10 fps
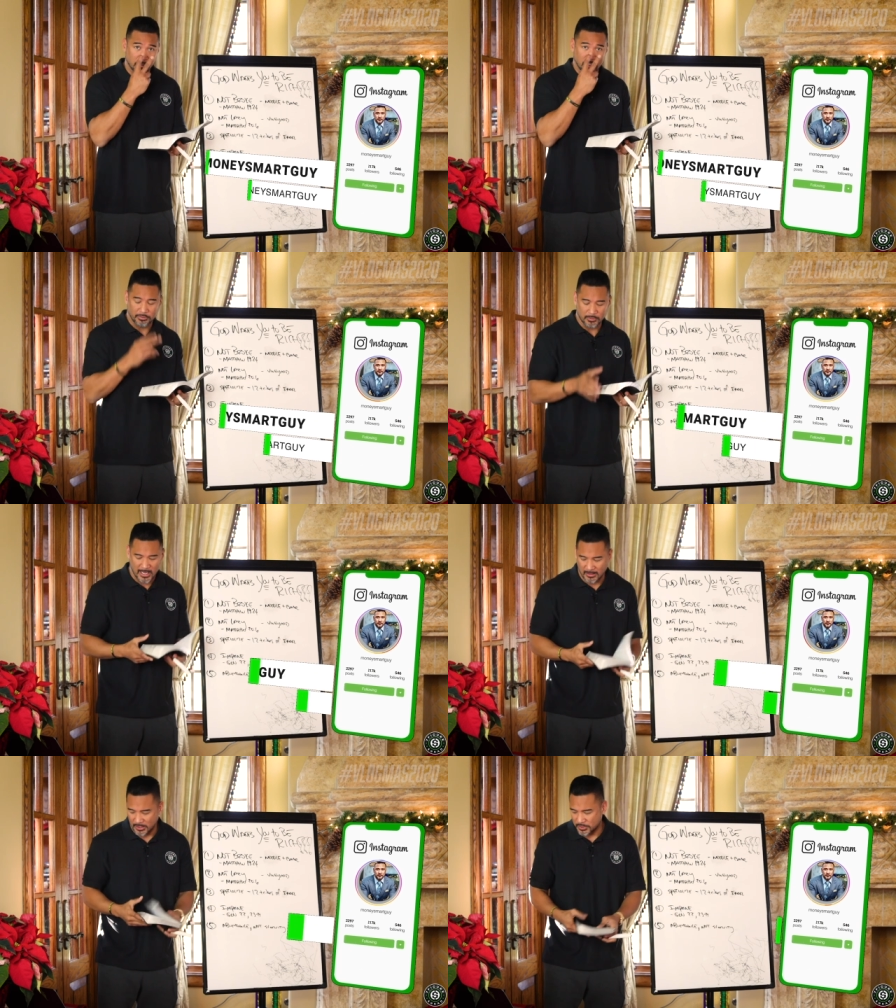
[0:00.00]
and looking
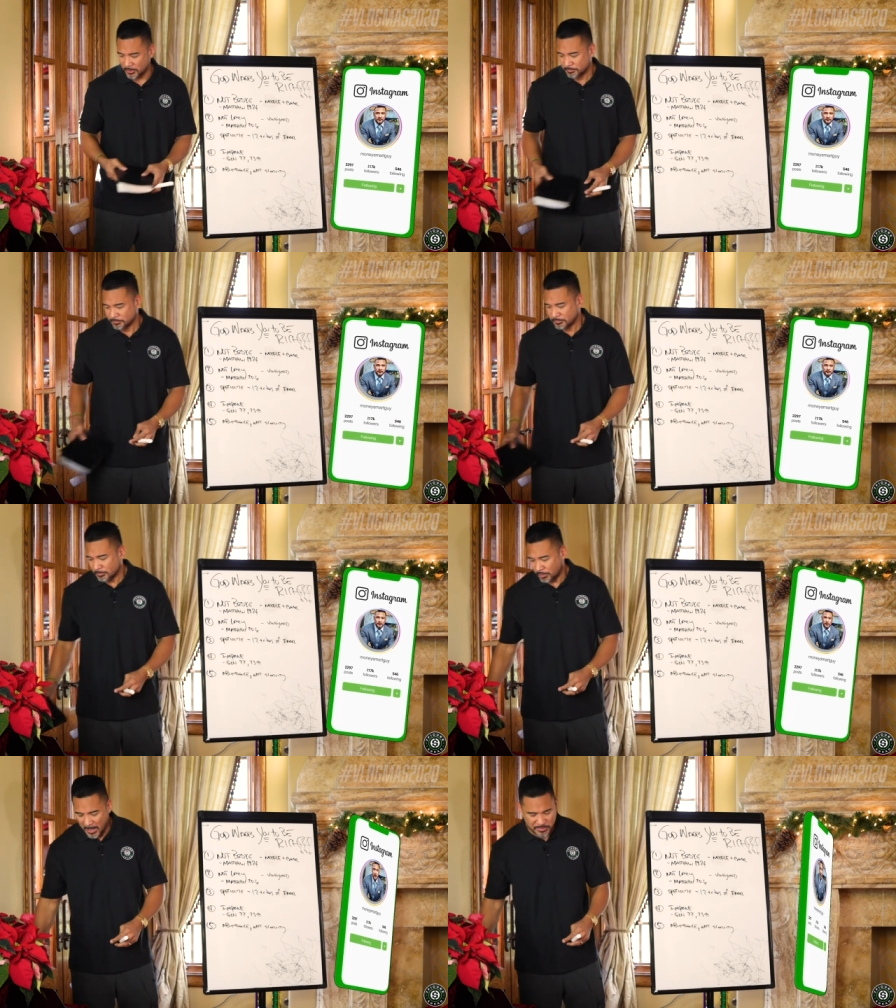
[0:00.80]
through that lens. So
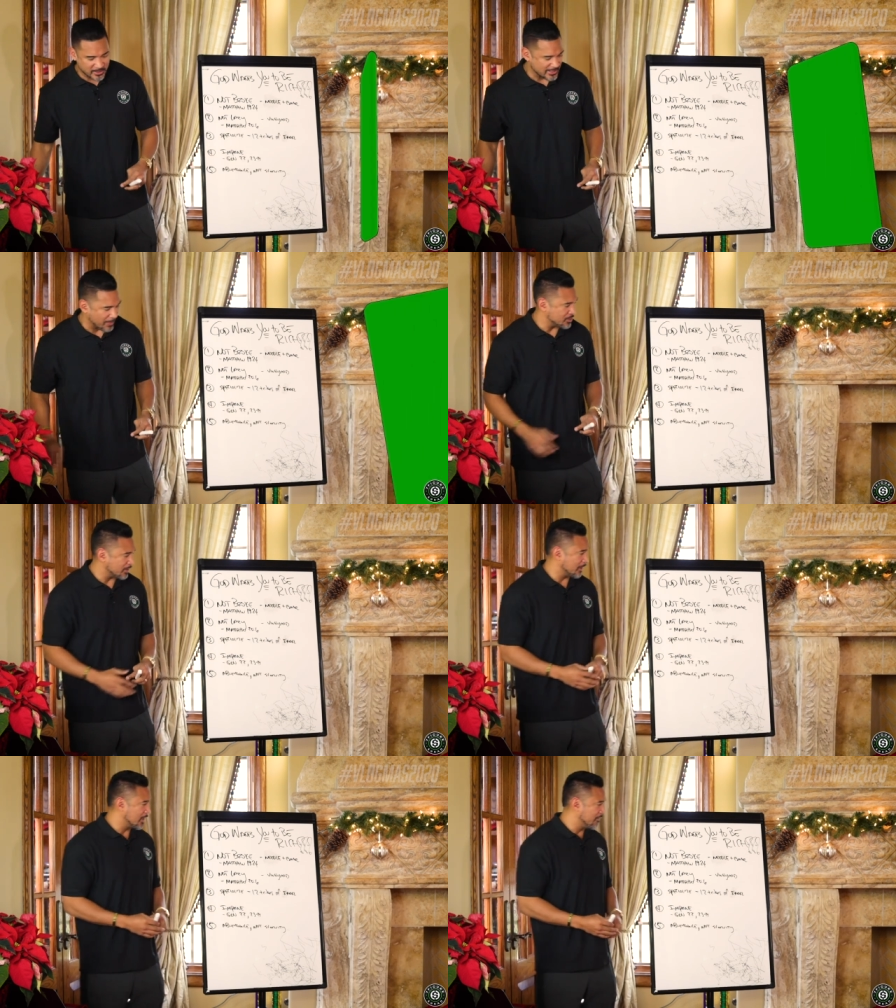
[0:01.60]
perhaps in this
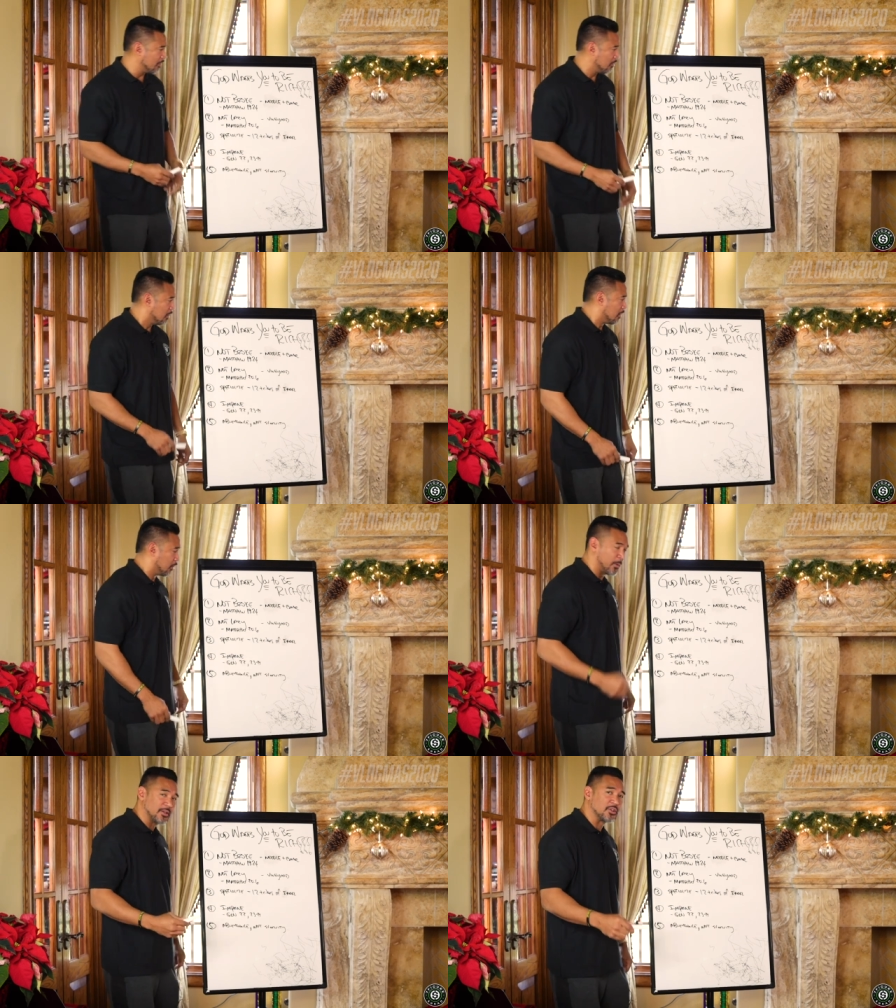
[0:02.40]
episode, I'll give you
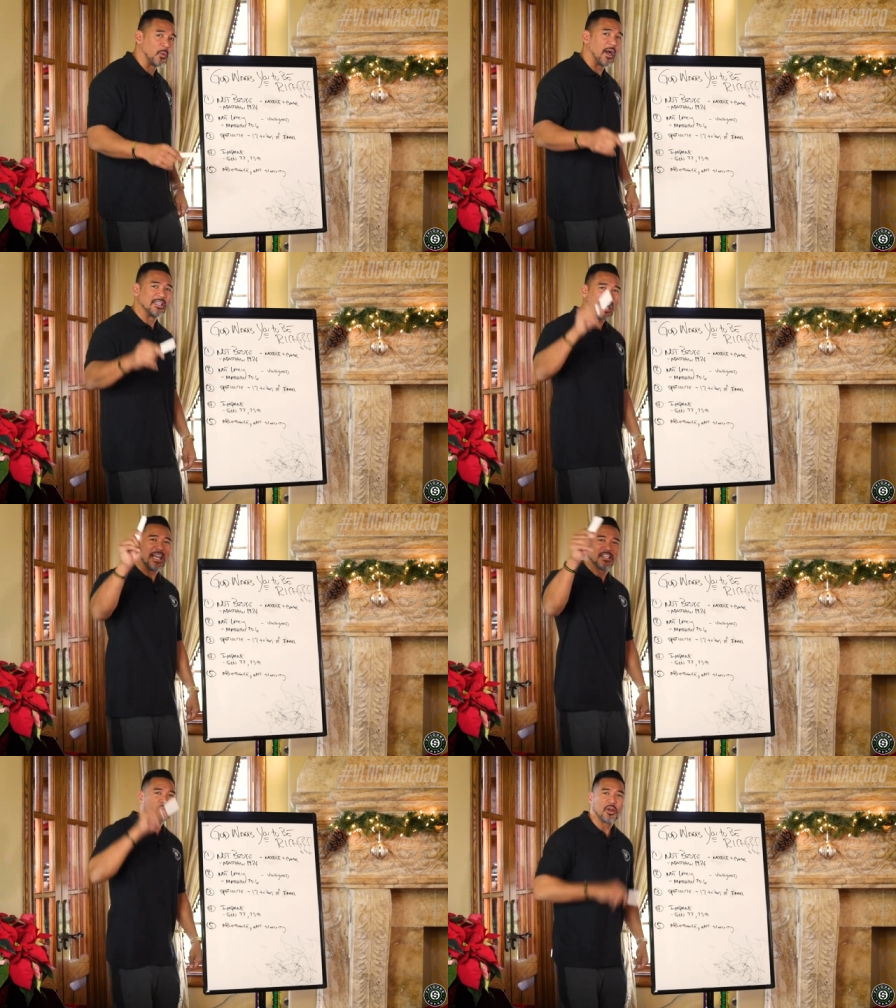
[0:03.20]
the reasons why
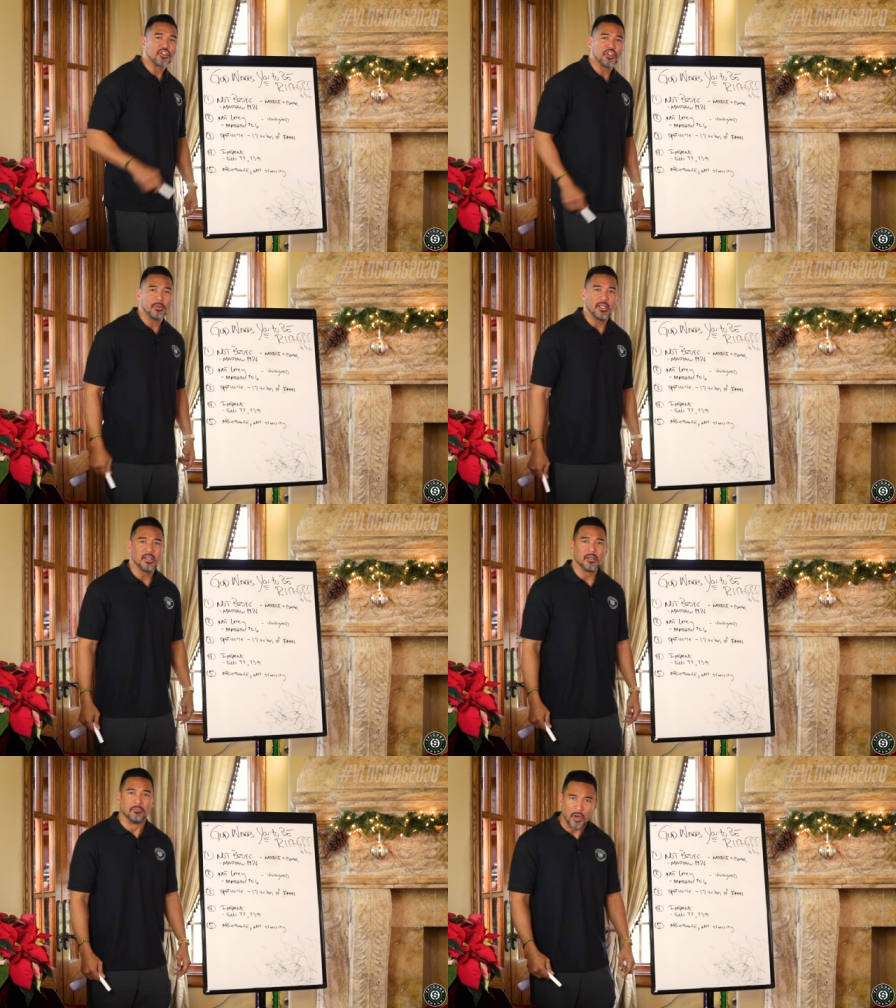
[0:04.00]
God doesn't want you to
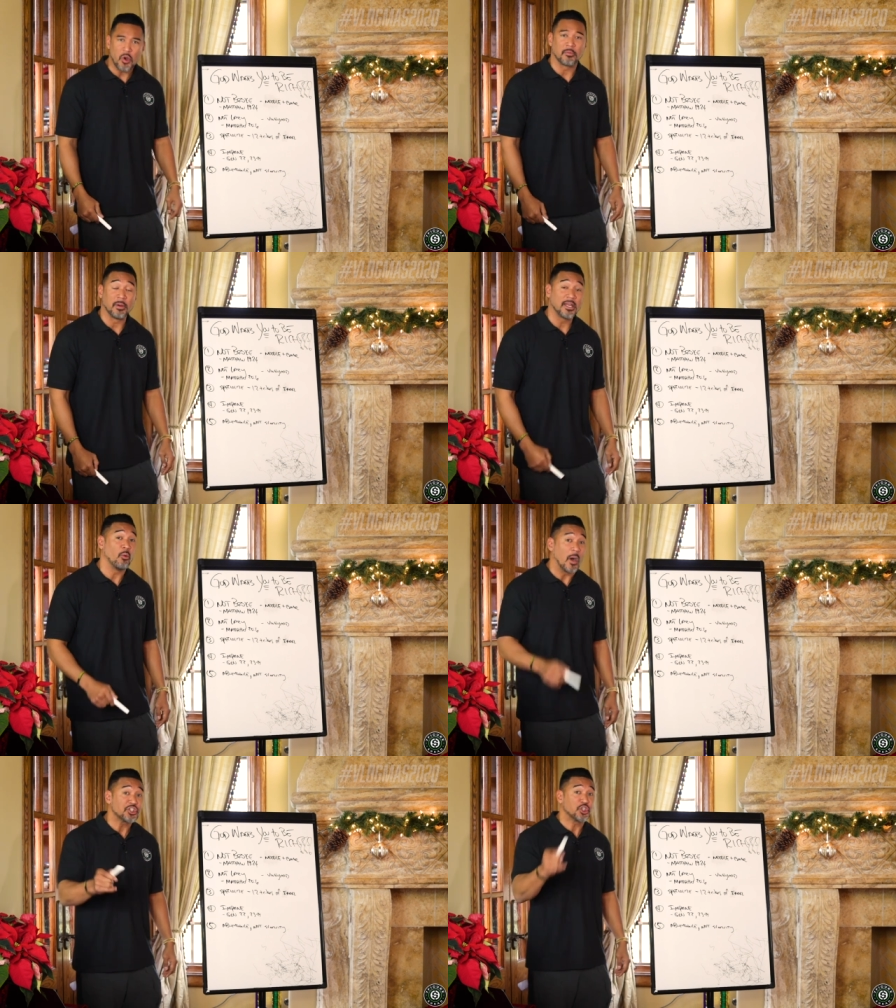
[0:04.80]
be broke,
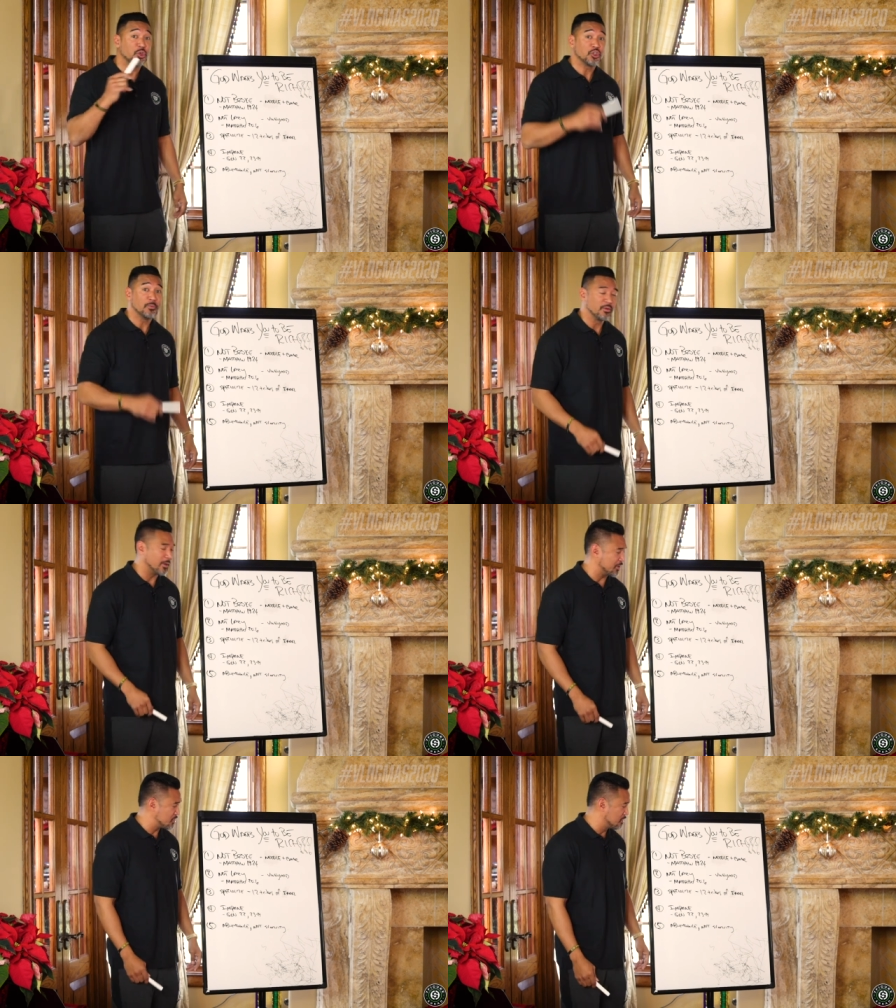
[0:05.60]
but He wants you to
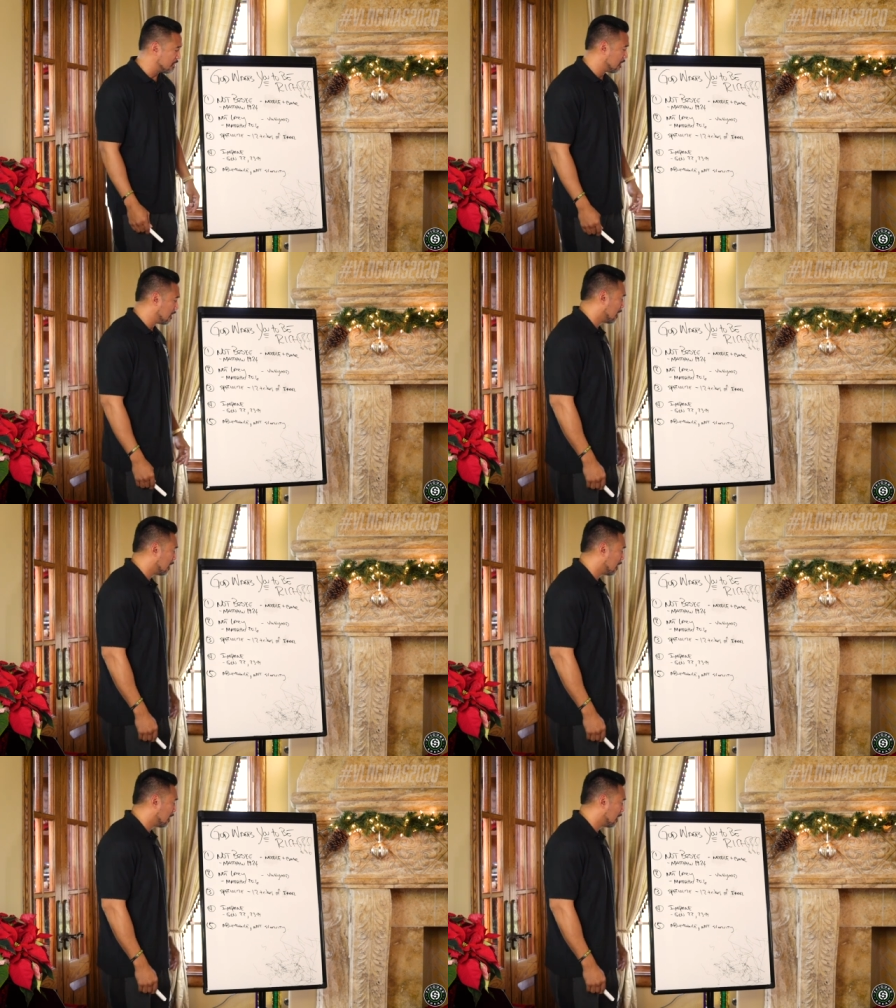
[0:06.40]
be rich.